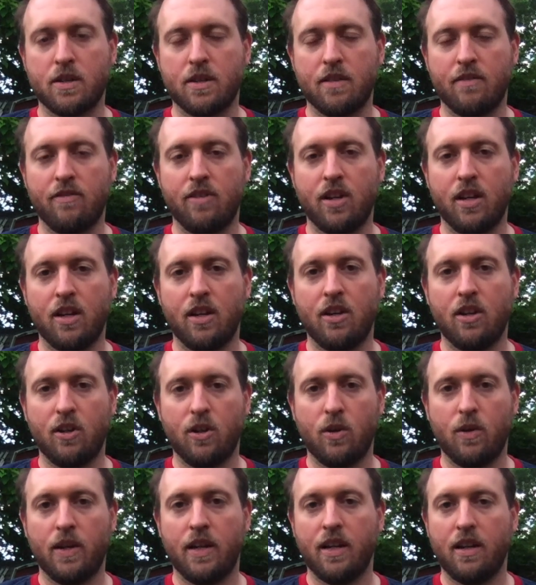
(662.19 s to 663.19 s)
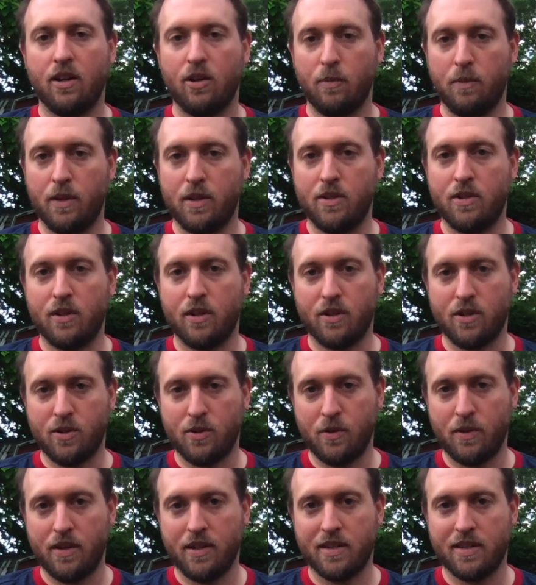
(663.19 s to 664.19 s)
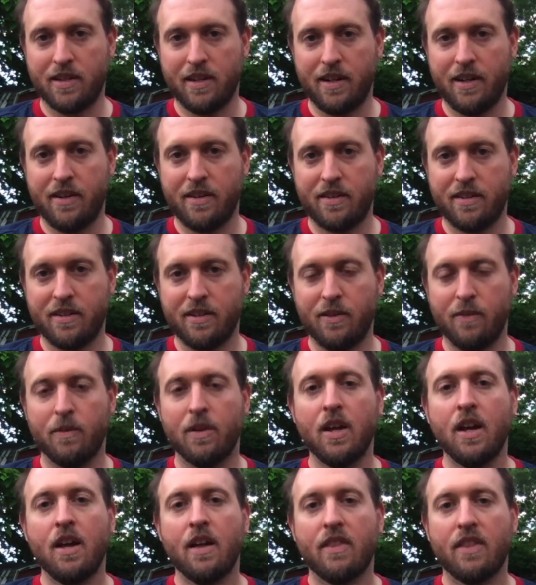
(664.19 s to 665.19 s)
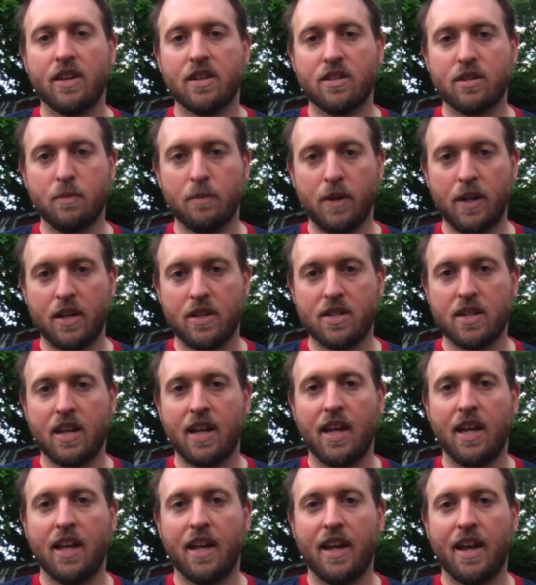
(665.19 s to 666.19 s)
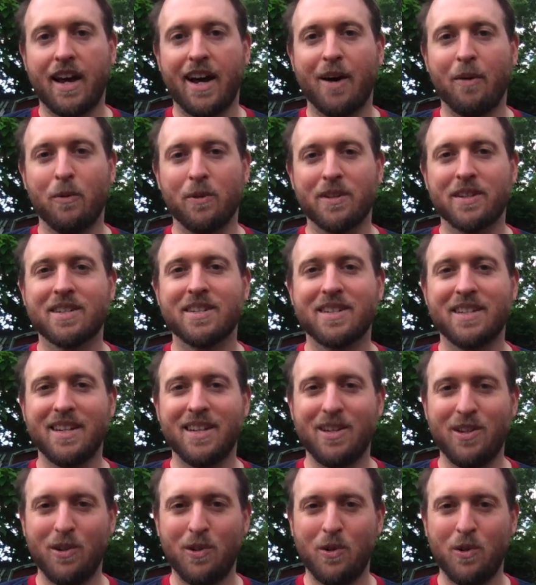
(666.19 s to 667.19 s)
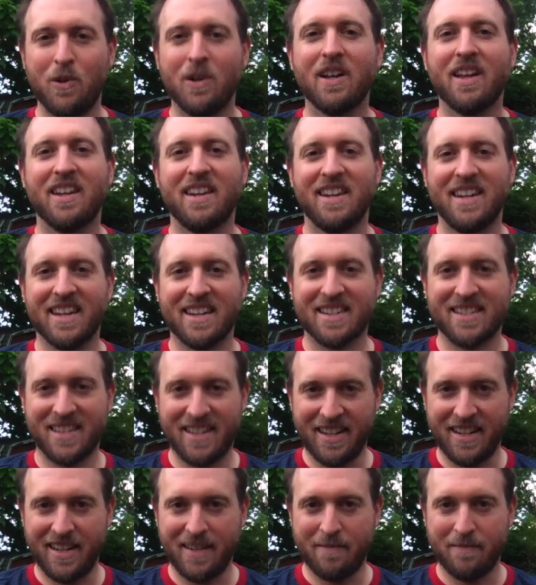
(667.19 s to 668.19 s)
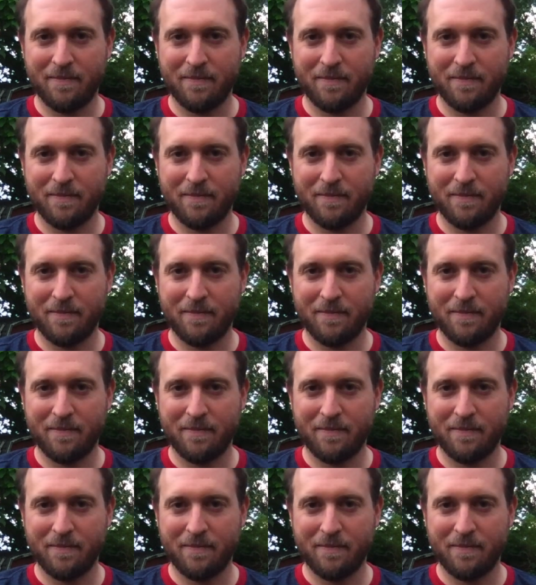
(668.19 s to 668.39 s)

to the video, and I hope that you can join us there. So thanks so much, and I will see you next time.